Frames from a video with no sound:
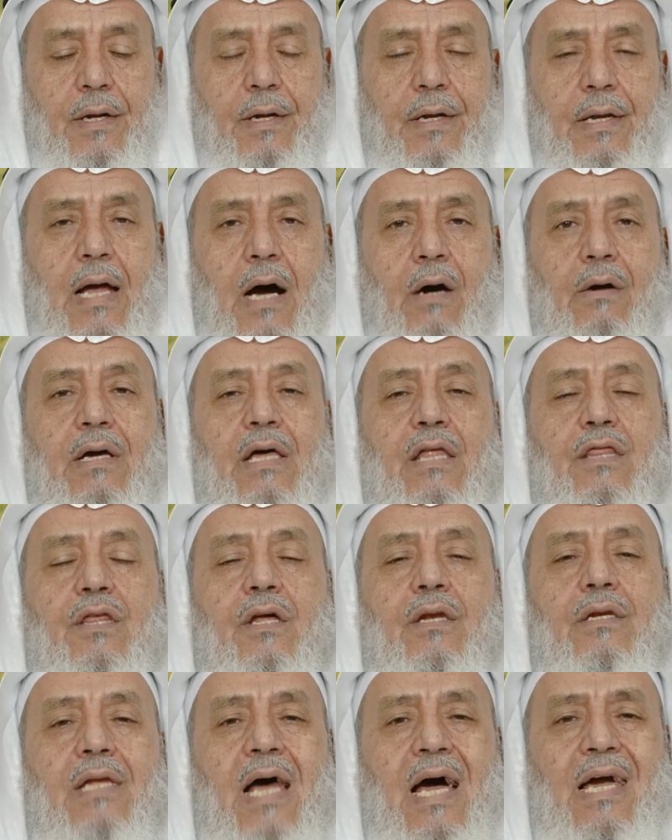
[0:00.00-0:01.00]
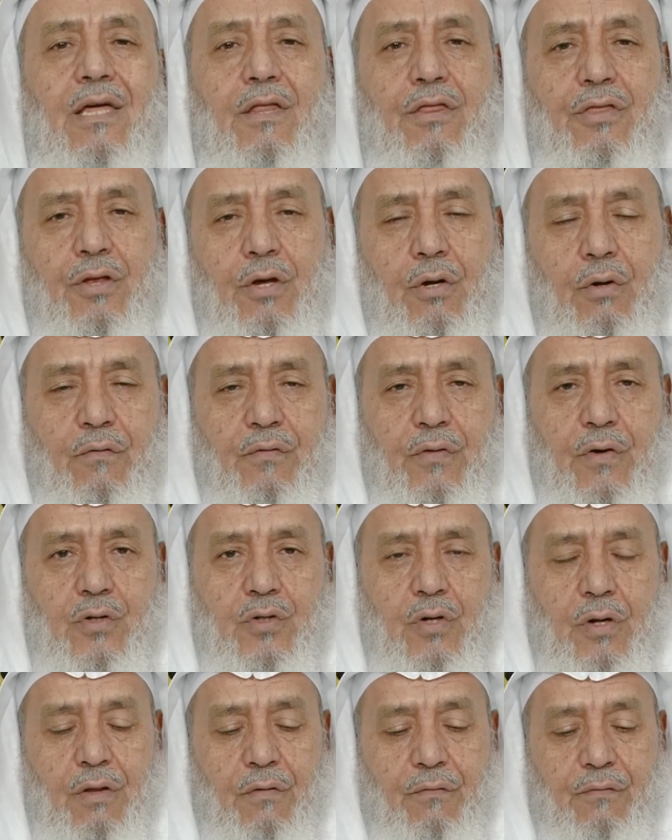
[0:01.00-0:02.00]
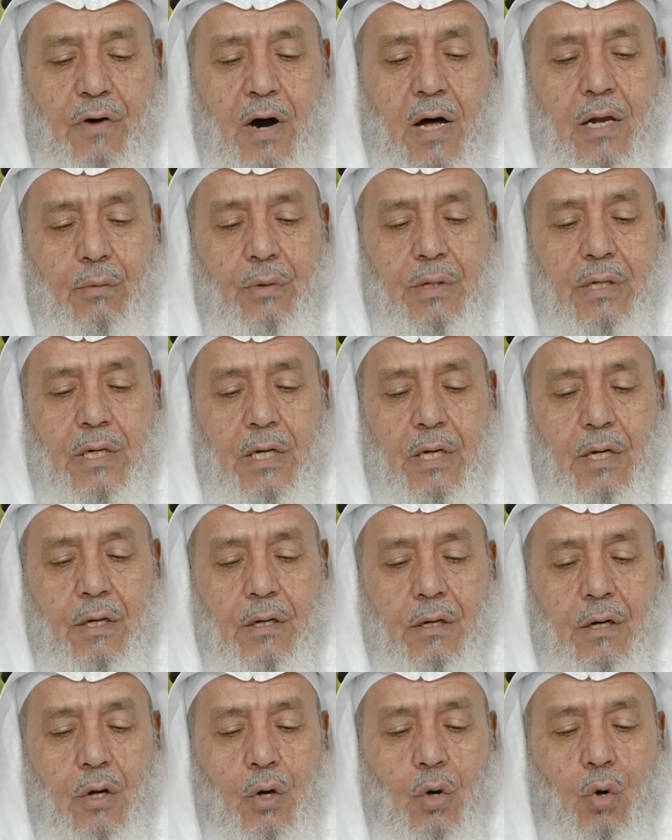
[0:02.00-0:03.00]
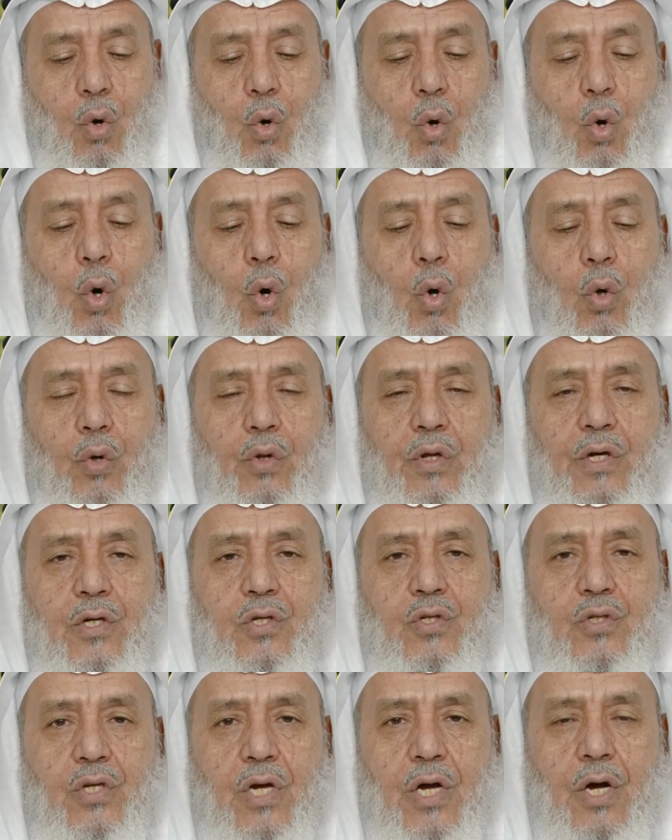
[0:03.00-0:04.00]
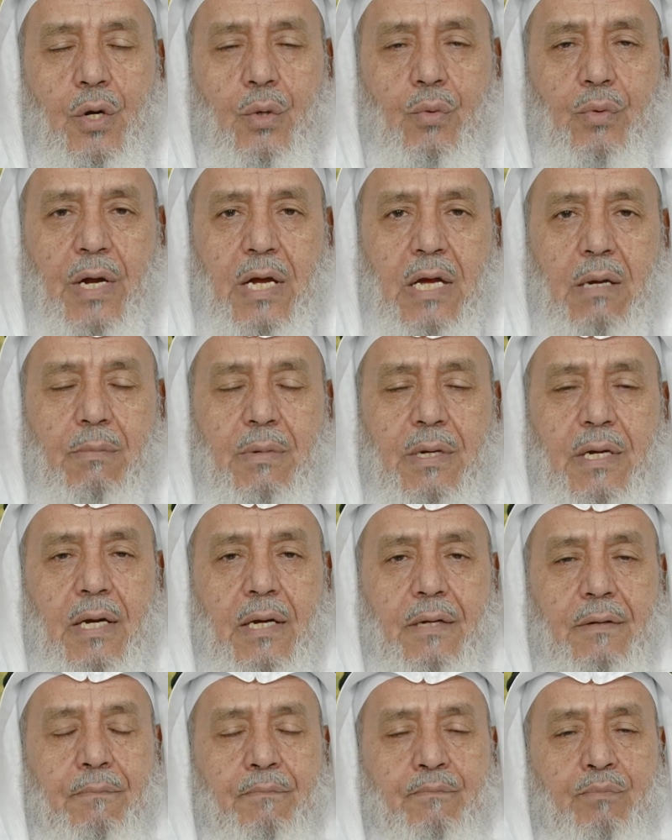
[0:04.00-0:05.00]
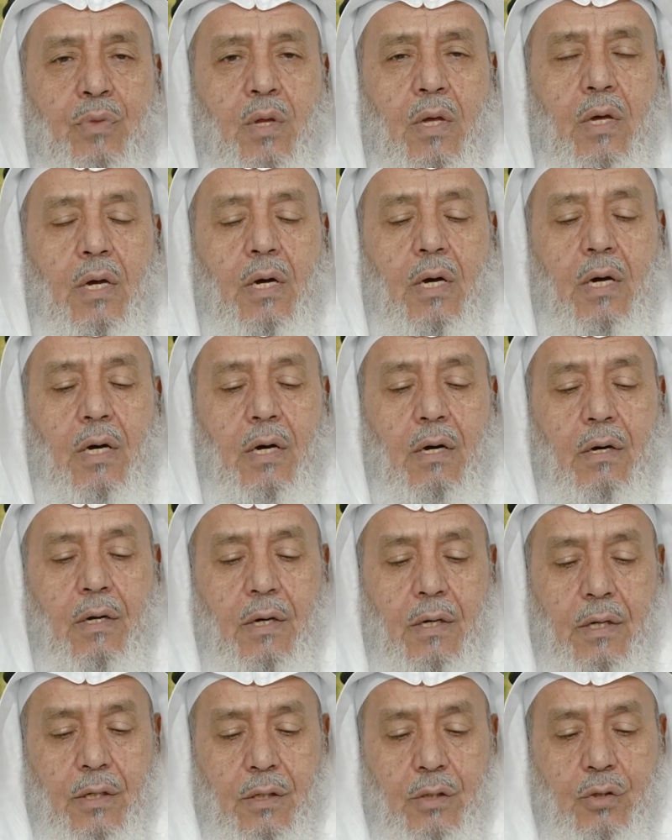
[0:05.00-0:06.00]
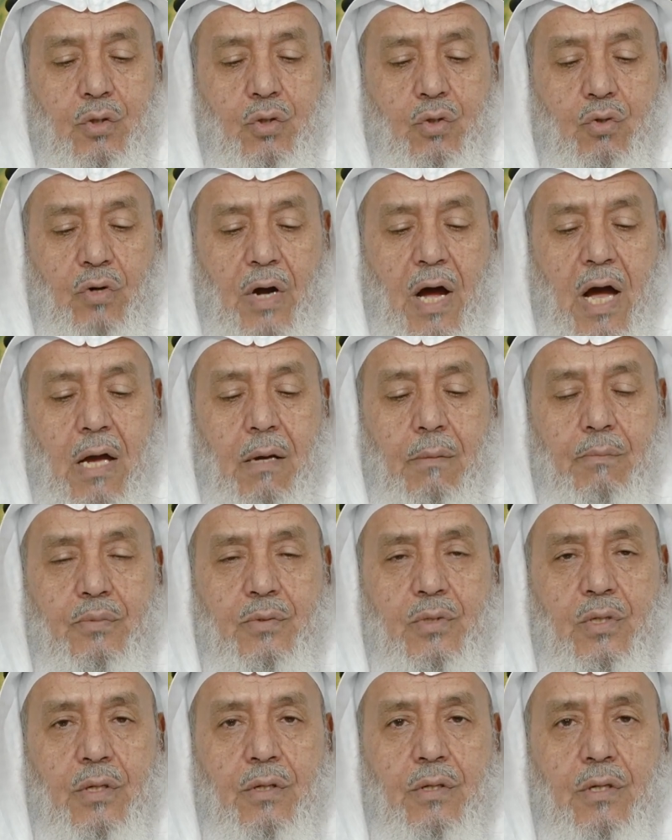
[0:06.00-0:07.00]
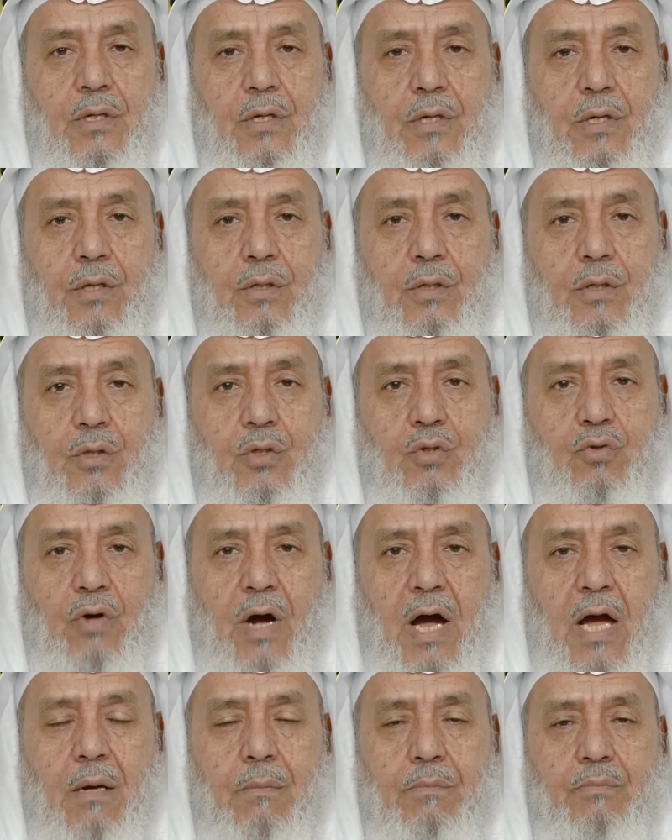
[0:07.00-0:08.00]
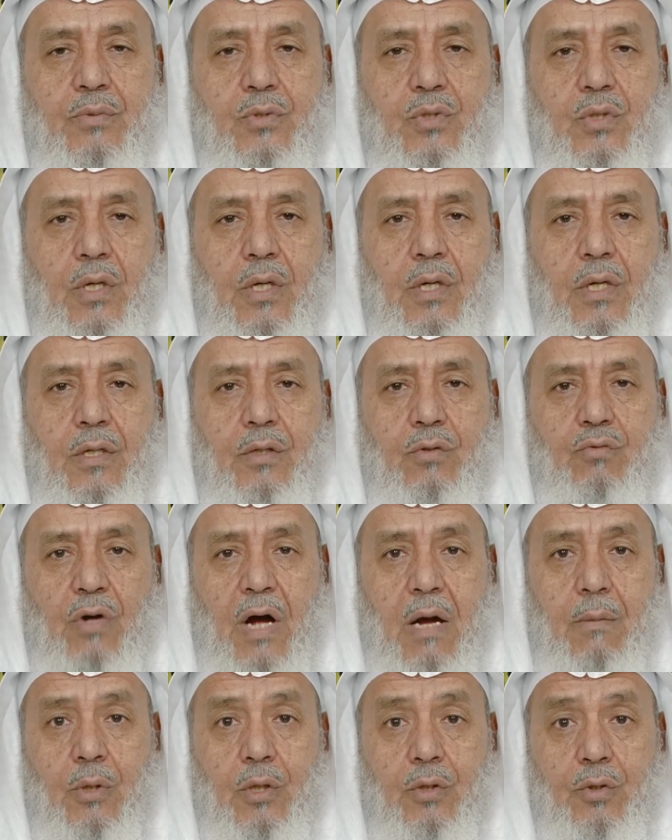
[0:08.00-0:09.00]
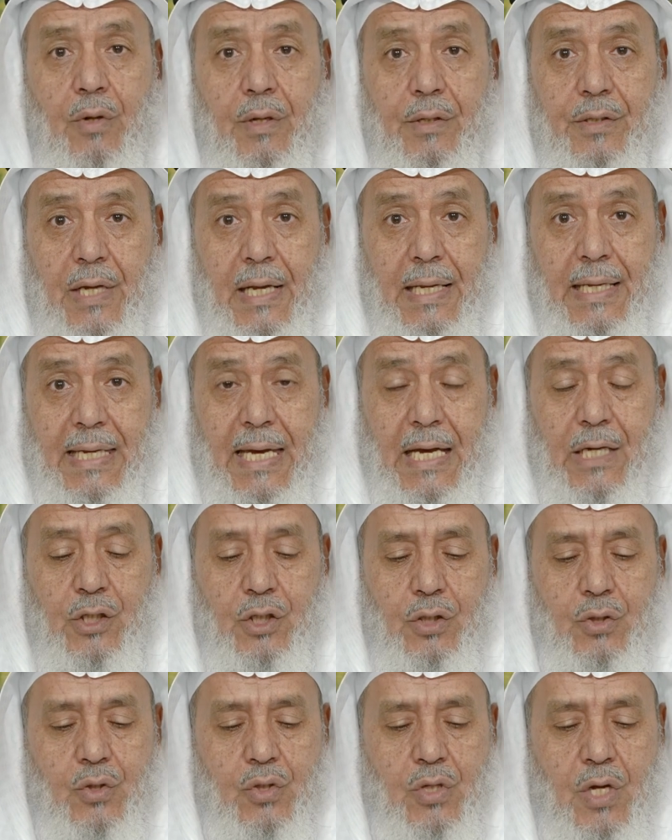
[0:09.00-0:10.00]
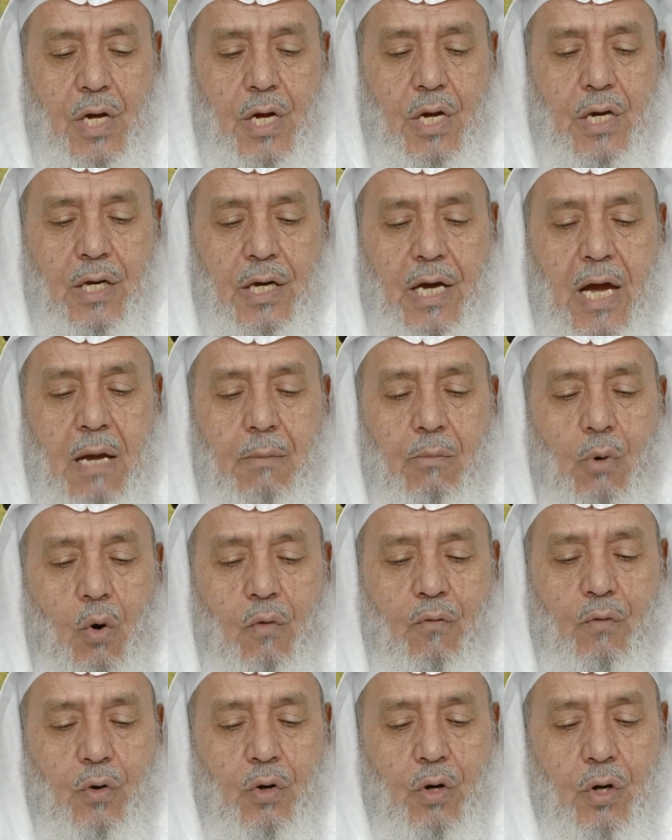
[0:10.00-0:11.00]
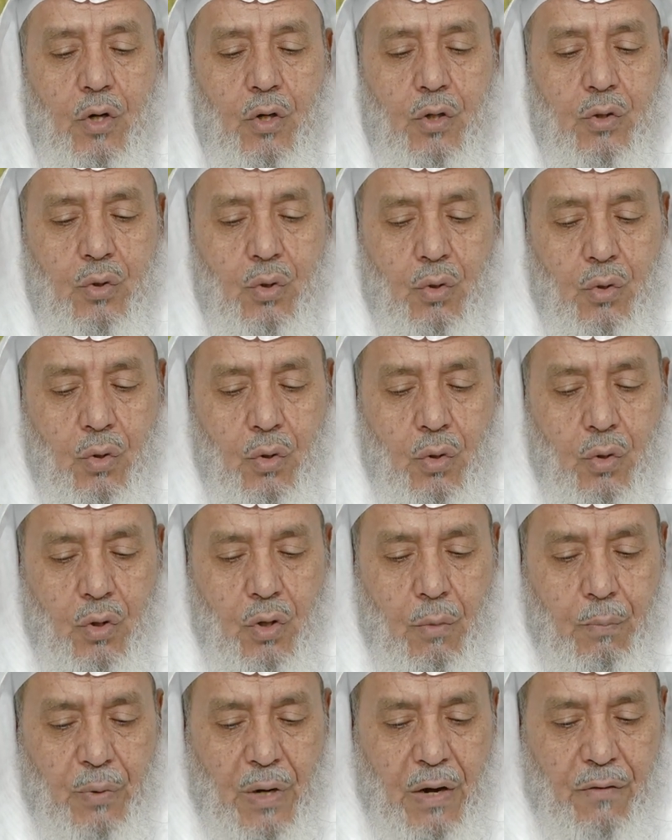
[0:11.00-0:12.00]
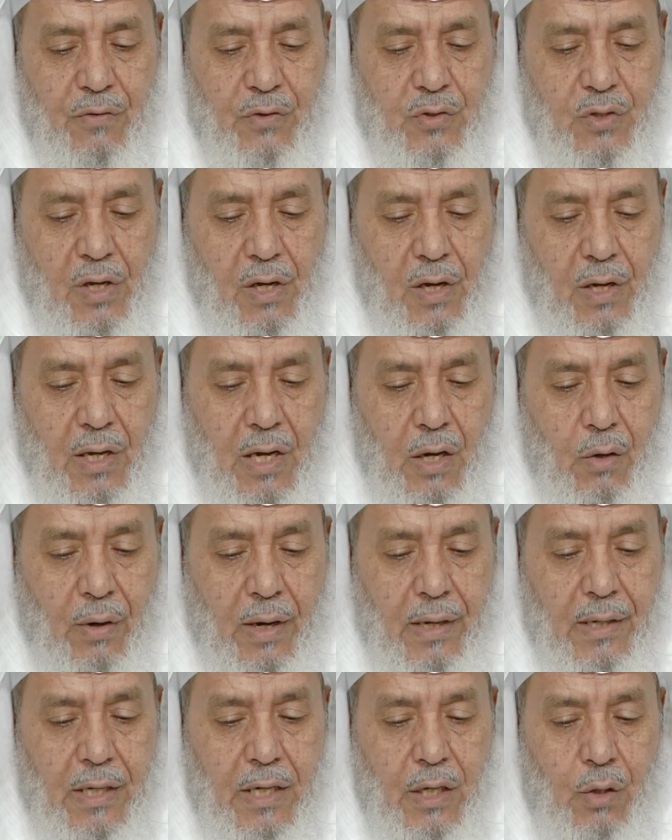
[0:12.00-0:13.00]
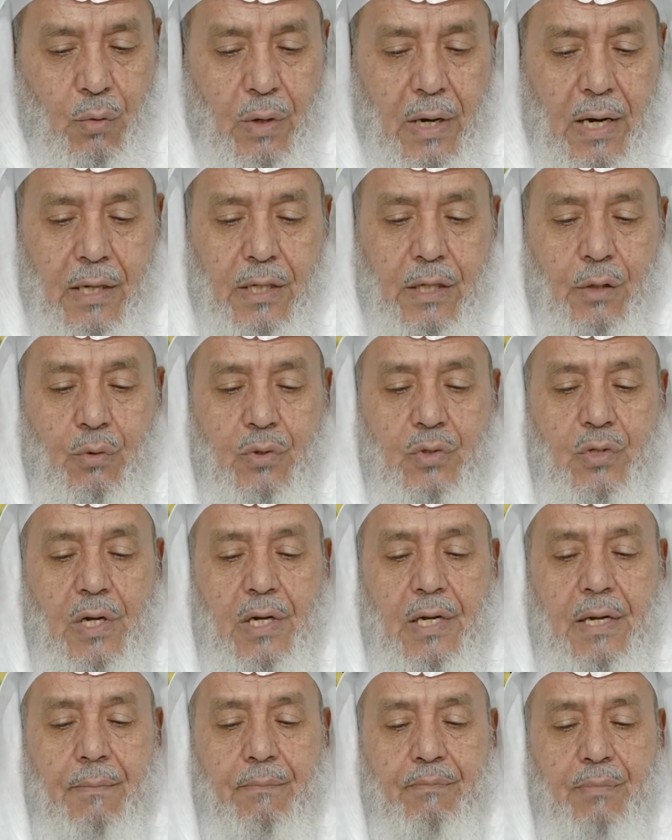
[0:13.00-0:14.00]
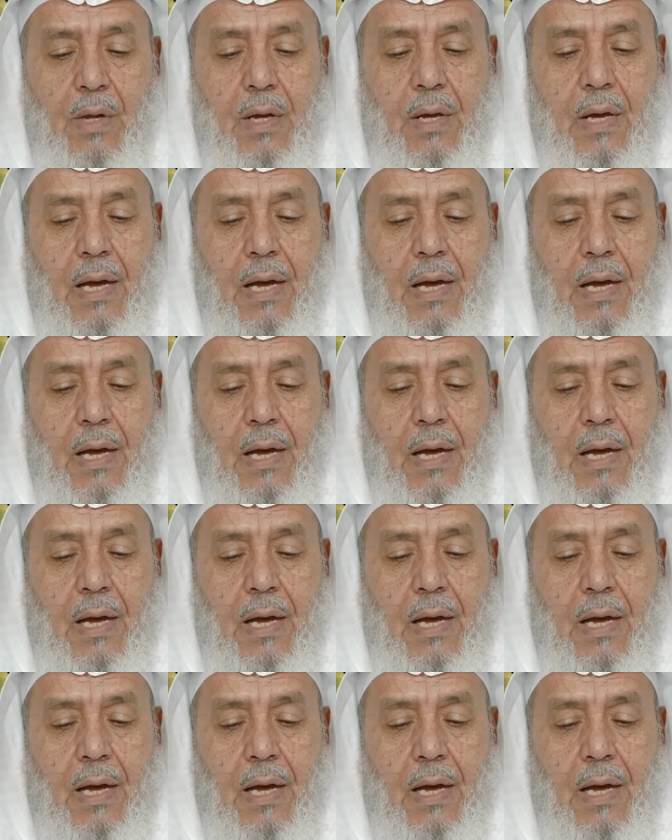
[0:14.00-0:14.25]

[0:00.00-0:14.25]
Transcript: Now, in the ninth year of Hijrah, the following year, all these Arabian tribes and the tribal delegations came over to the Prophet sallallahu alaihi wa alihi wasallam,